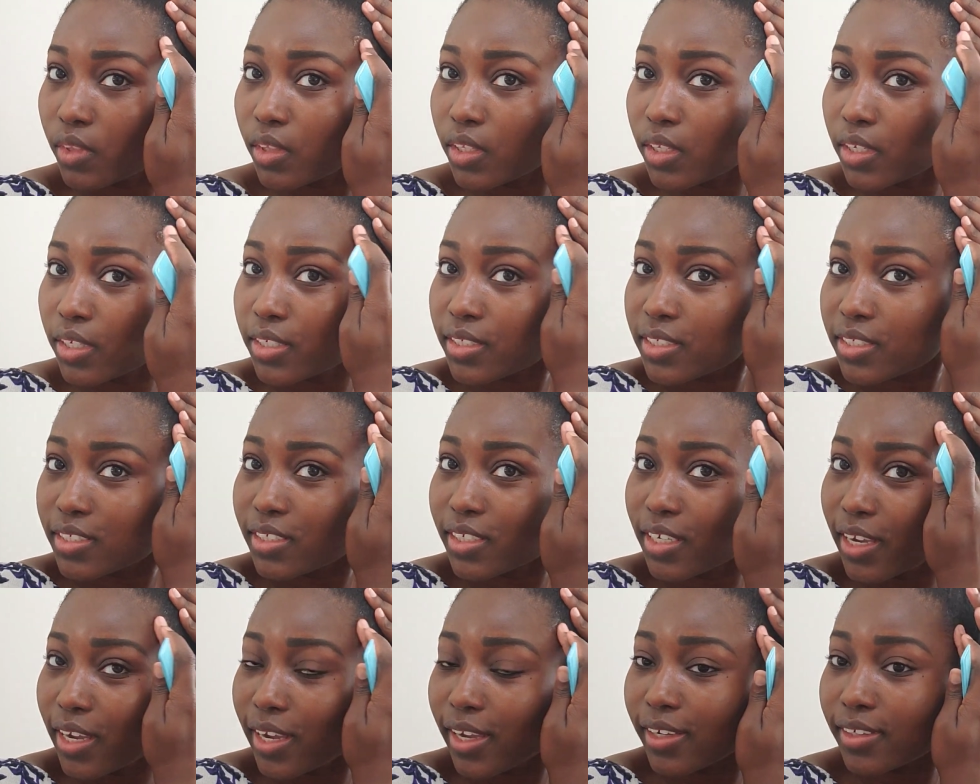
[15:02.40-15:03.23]
this
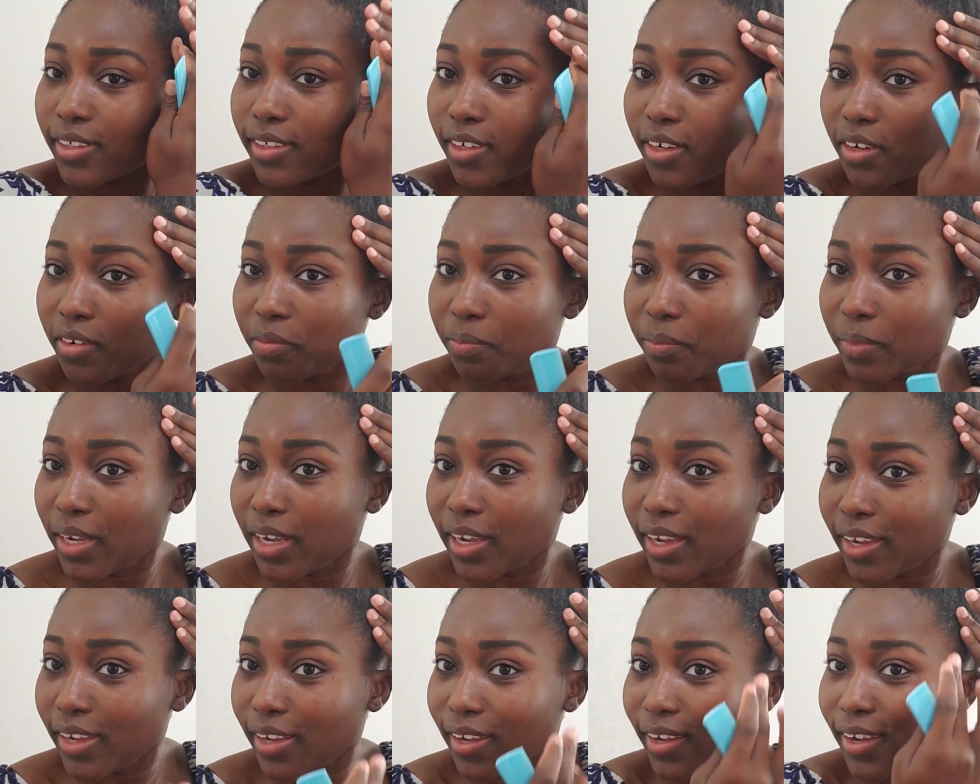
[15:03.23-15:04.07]
side of
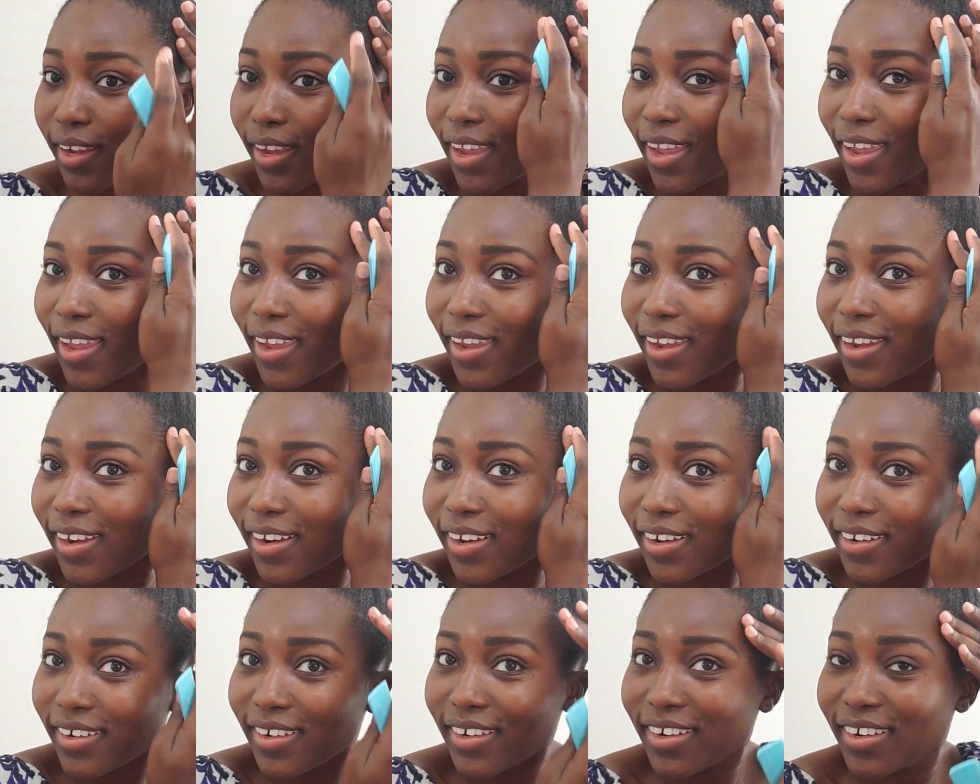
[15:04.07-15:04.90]
my
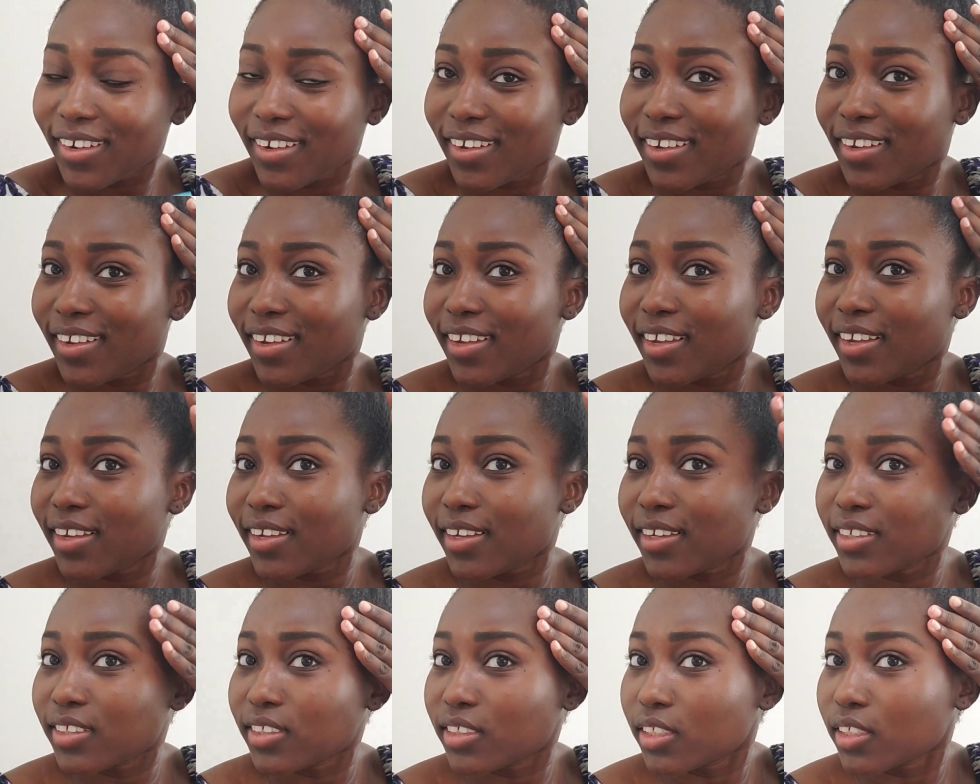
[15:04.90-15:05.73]
hair
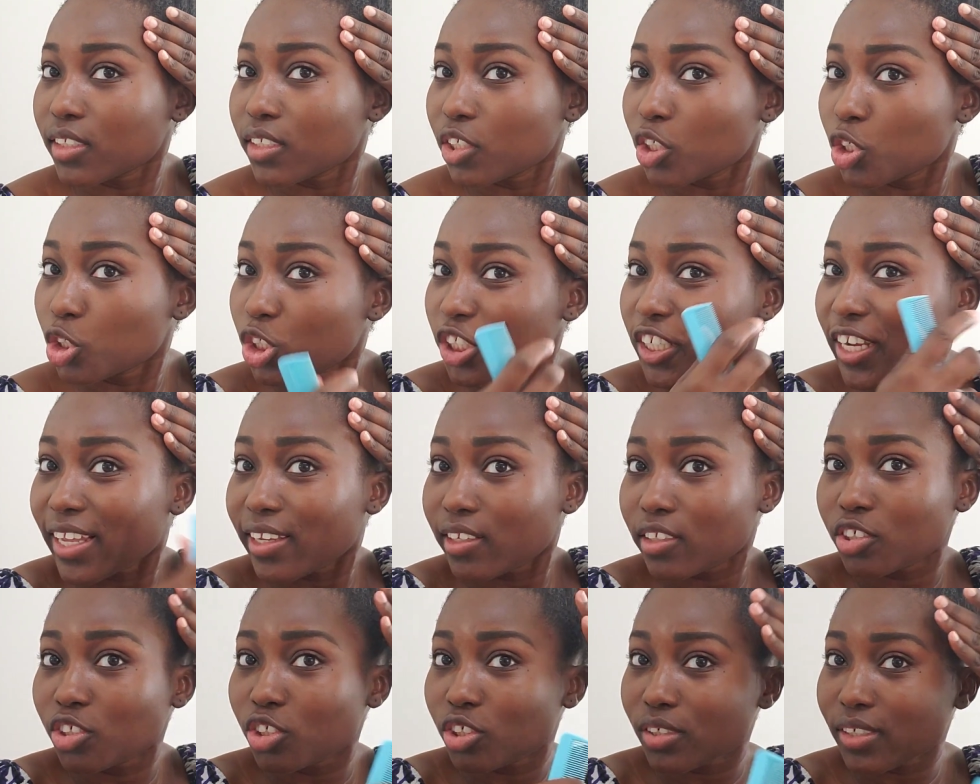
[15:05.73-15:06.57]
is a little
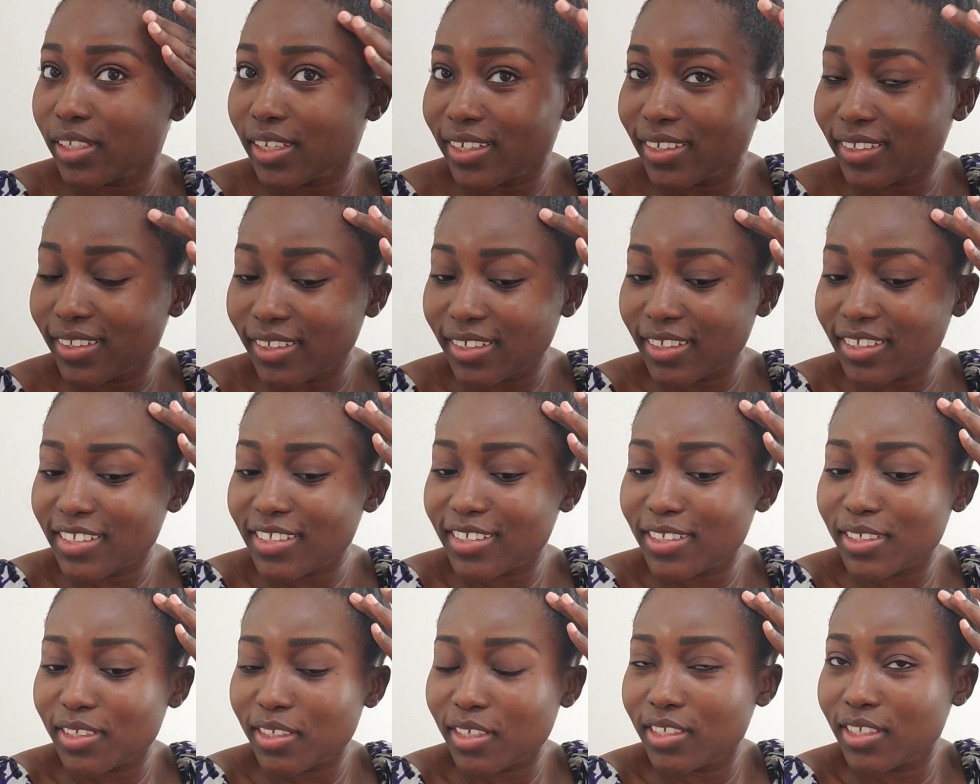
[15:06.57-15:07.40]
challenging, like
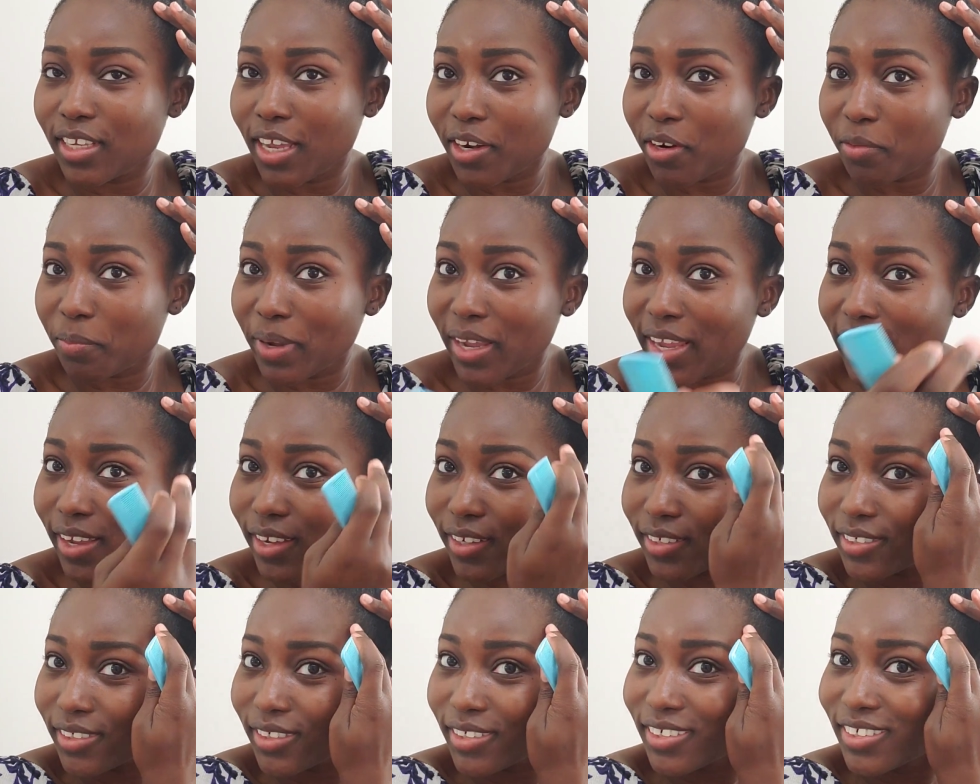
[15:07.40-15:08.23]
this side of my
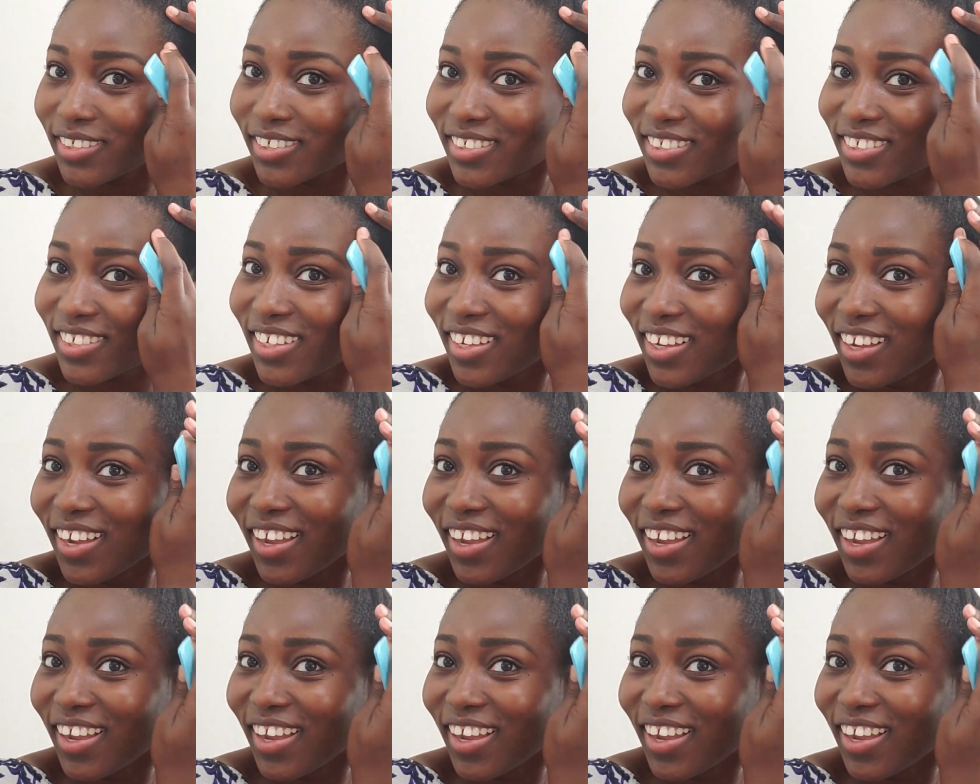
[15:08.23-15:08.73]
edges.